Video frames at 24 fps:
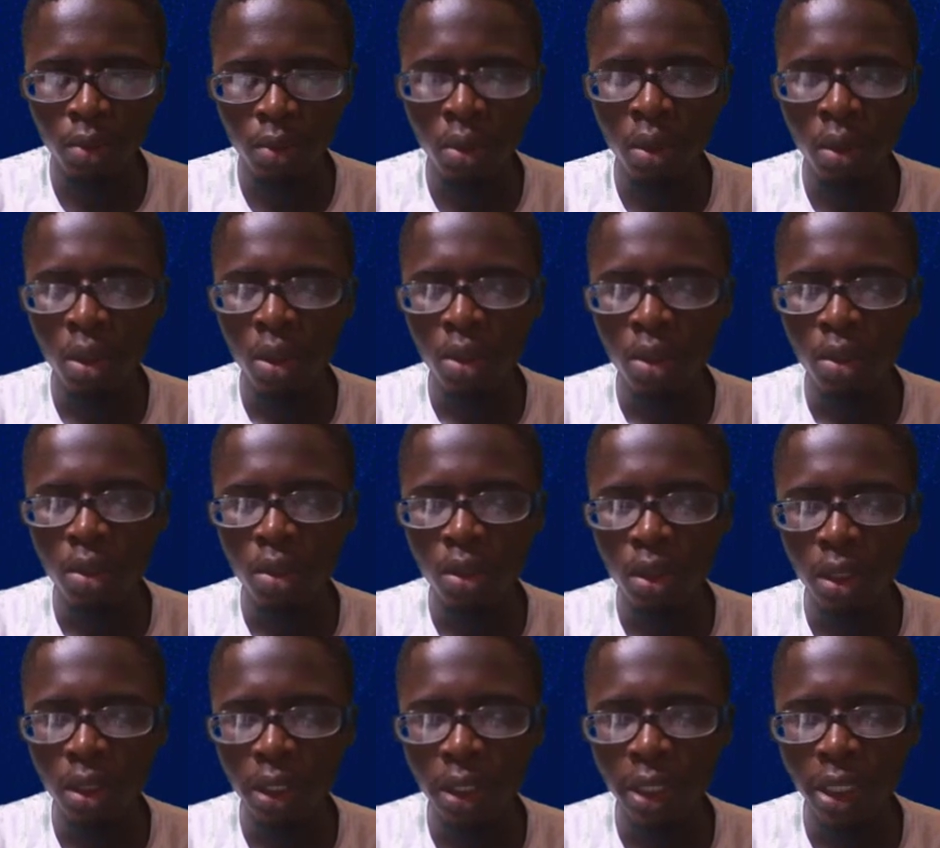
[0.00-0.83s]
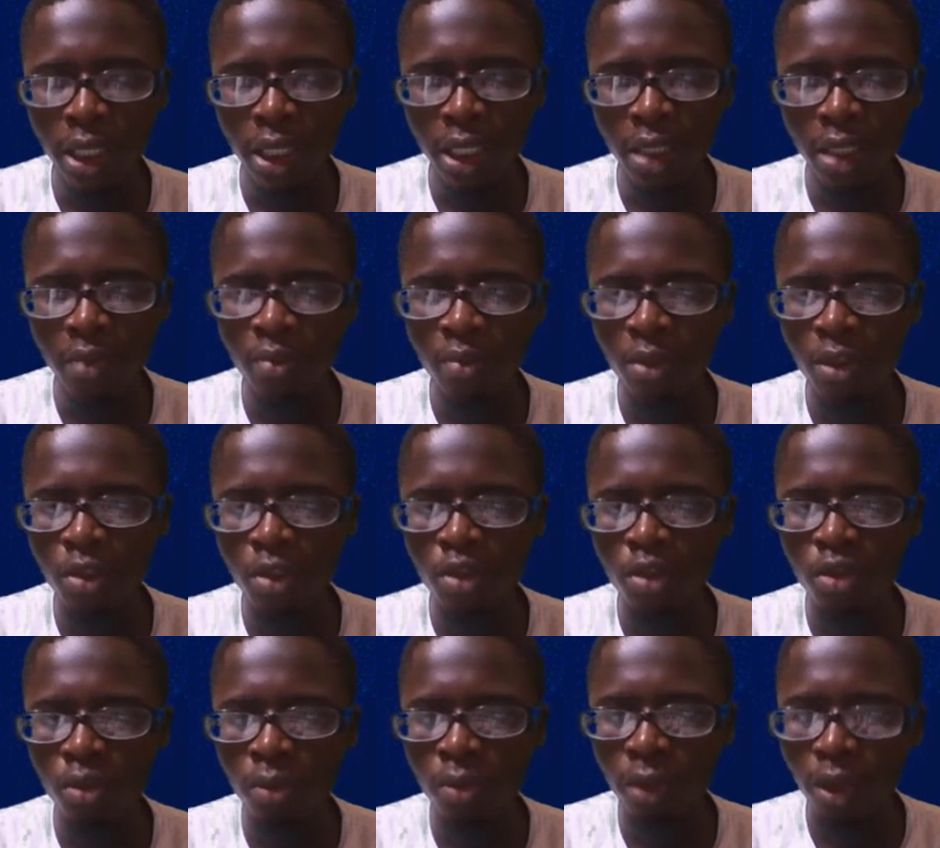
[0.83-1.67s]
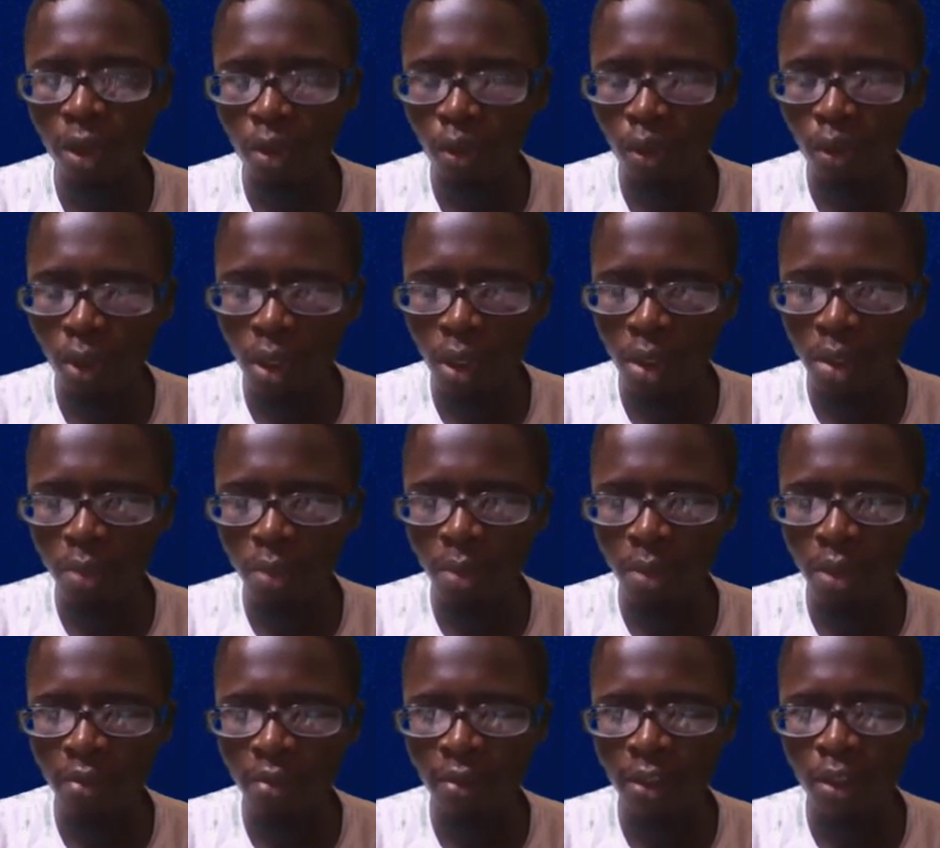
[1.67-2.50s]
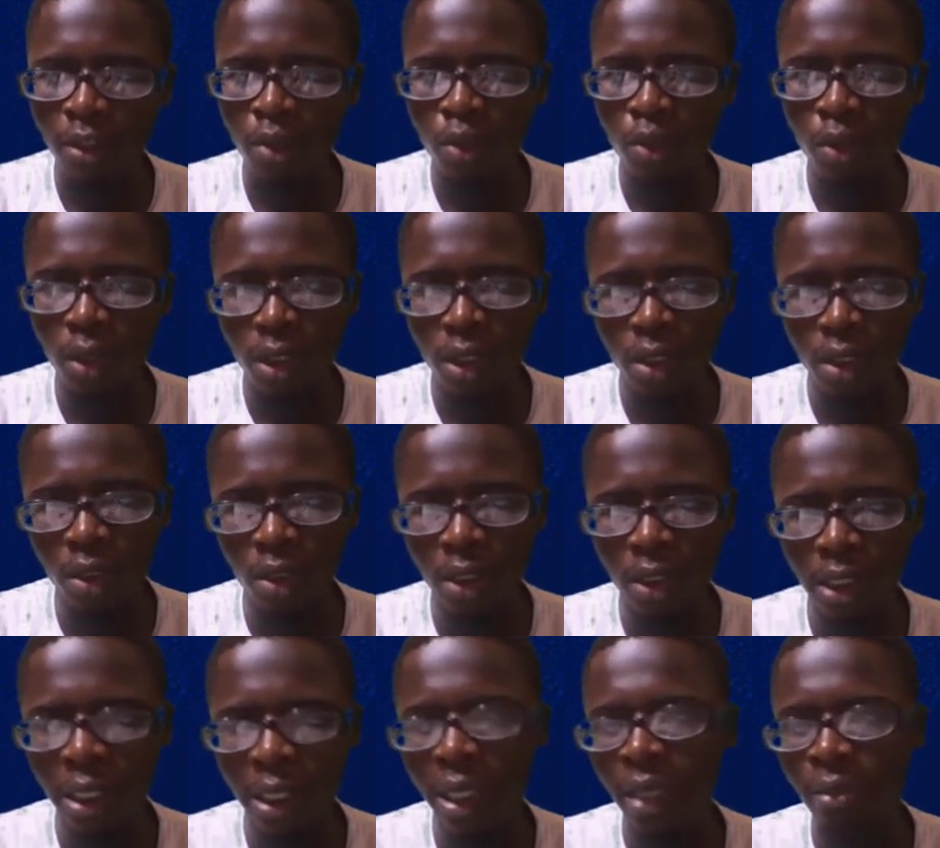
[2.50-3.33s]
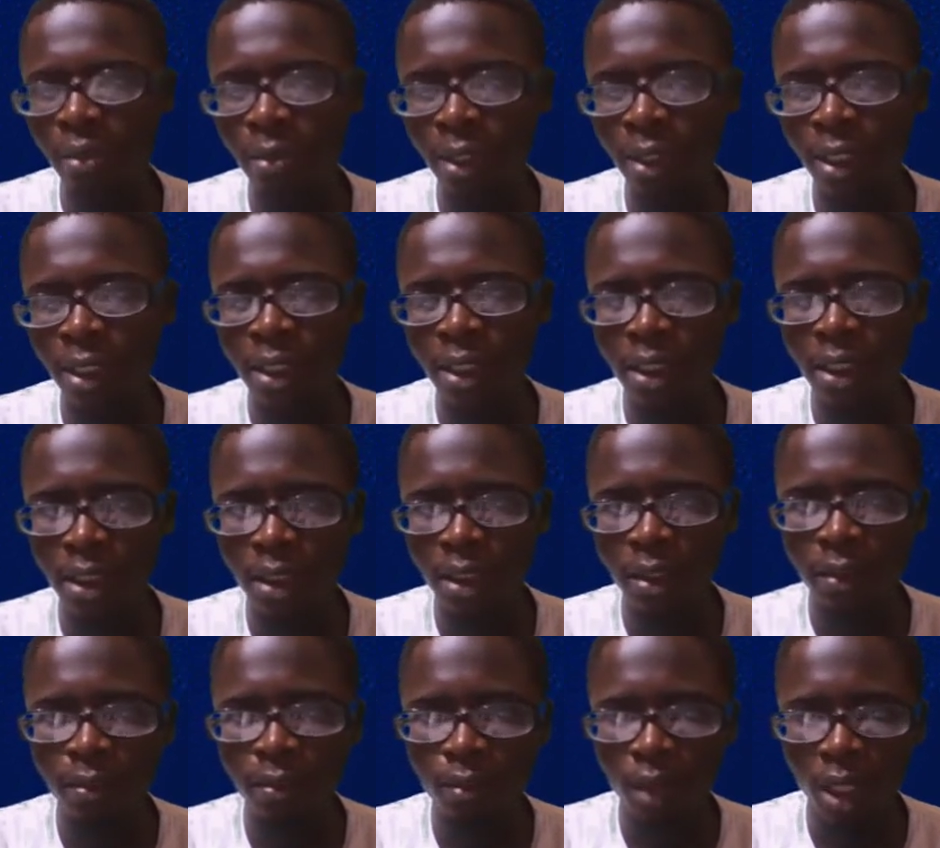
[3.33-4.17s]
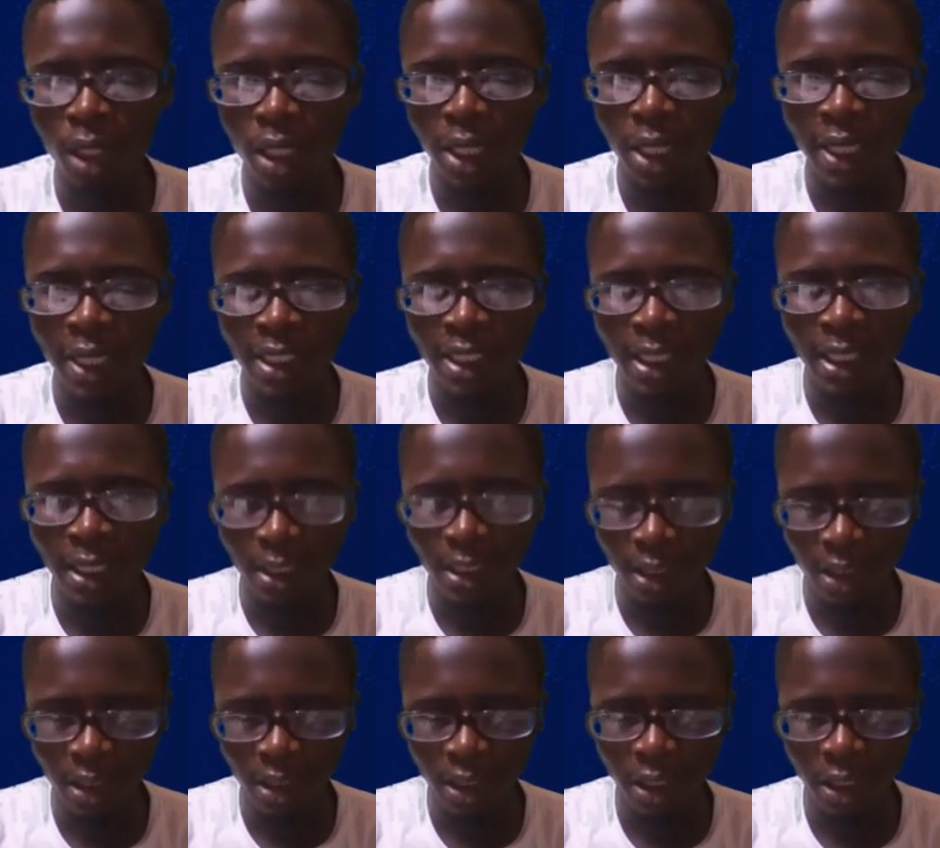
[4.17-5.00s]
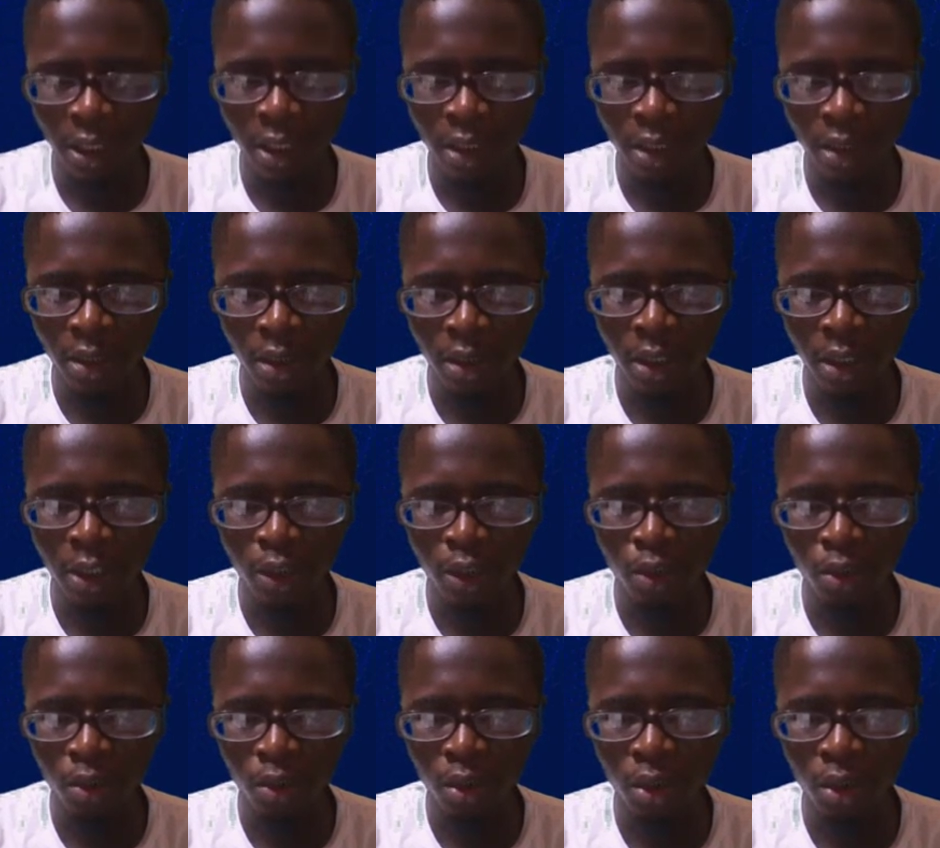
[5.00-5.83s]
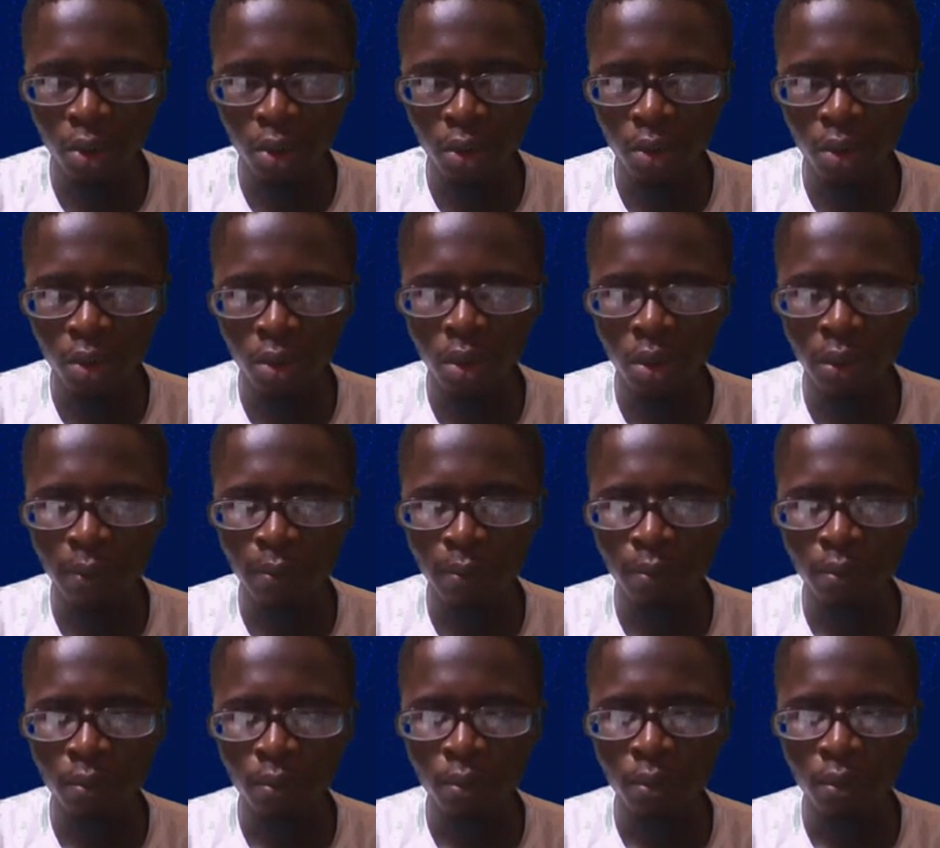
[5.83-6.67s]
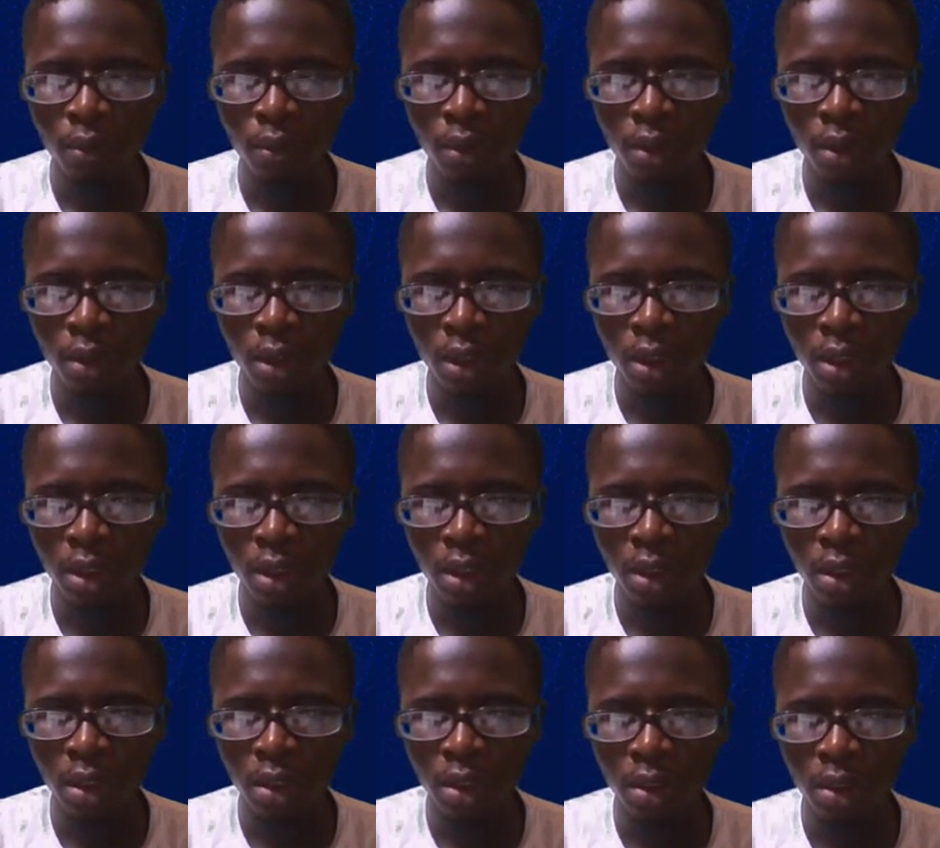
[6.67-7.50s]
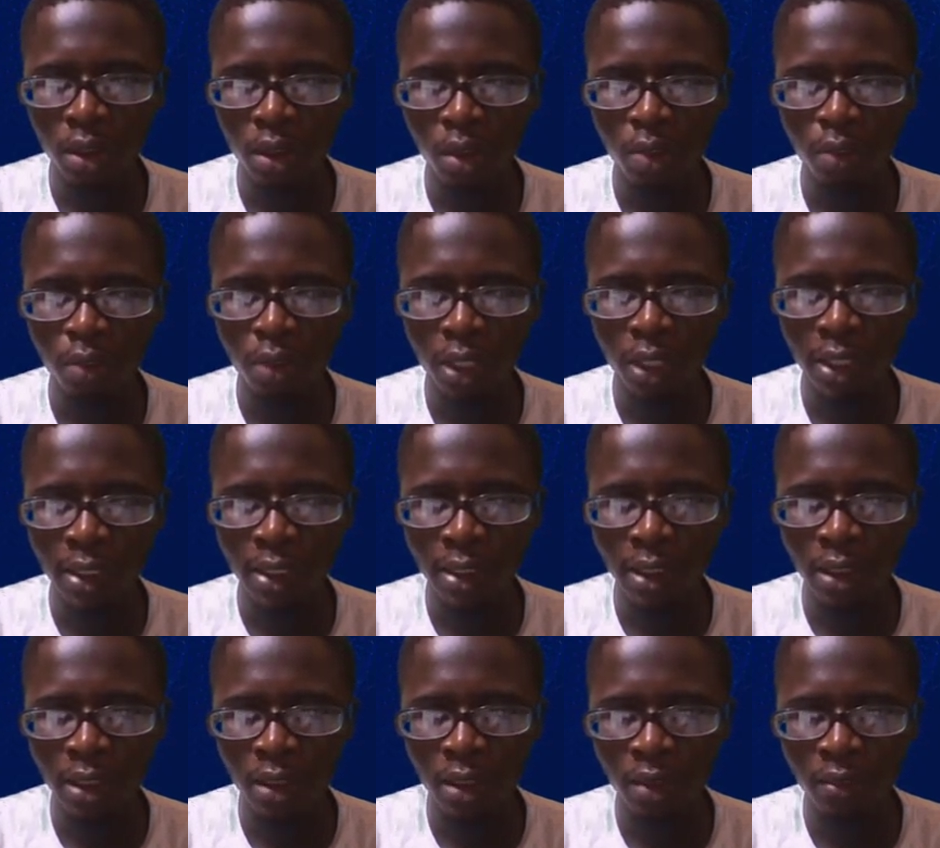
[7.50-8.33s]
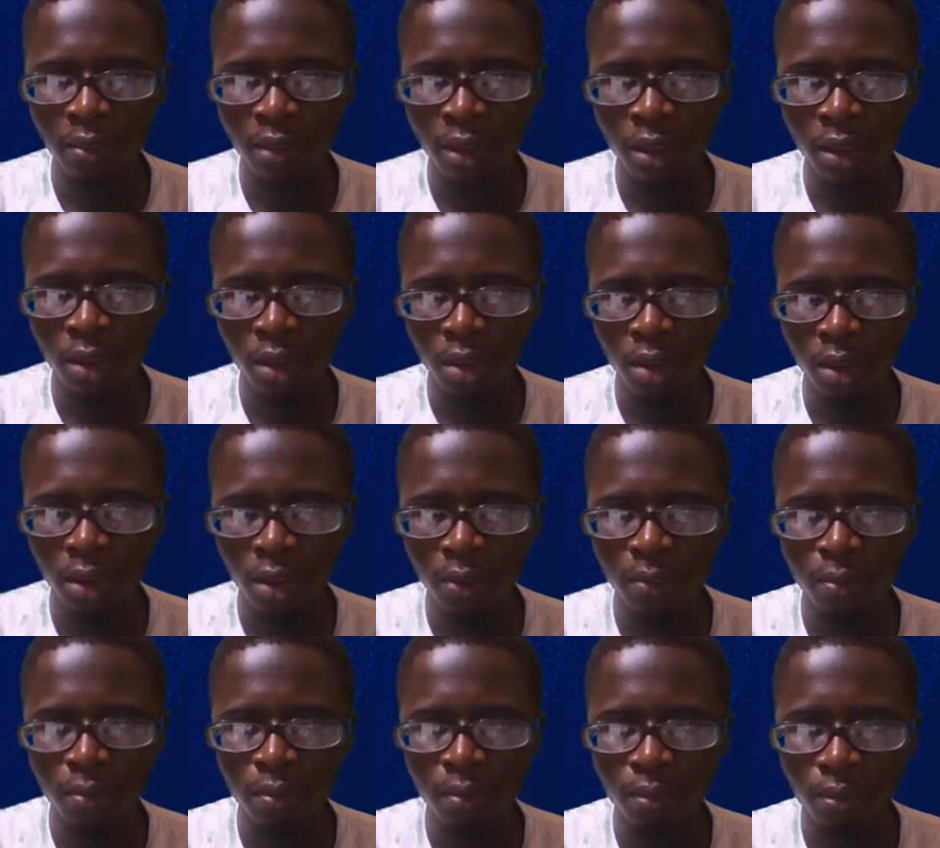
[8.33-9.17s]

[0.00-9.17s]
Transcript: 2. So the aim is to make one a perfect square. The other can be anything like that in trying to reduce the complexity of the sort.